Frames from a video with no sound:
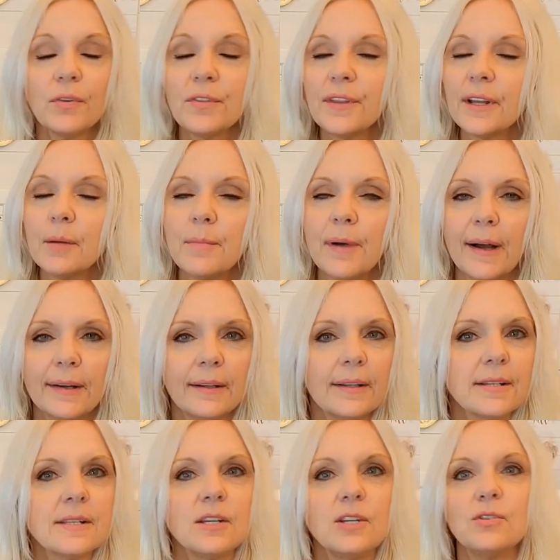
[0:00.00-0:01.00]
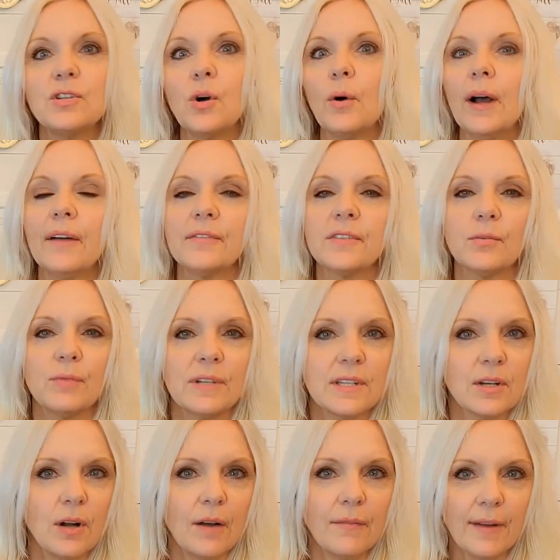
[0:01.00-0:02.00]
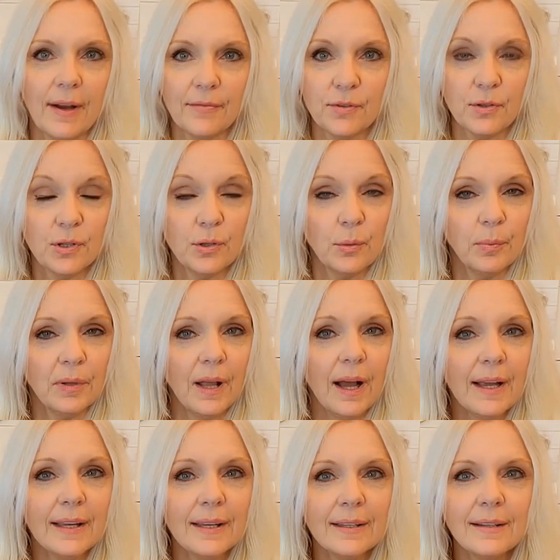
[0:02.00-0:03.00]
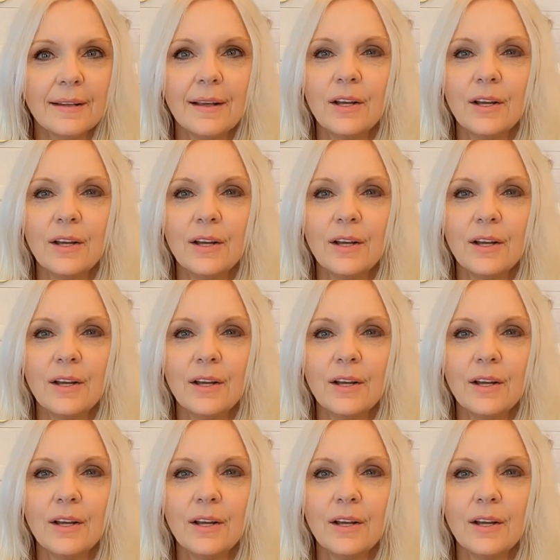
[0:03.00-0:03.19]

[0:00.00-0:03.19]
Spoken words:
thing about it is that you don't have to rinse it off after you apply it.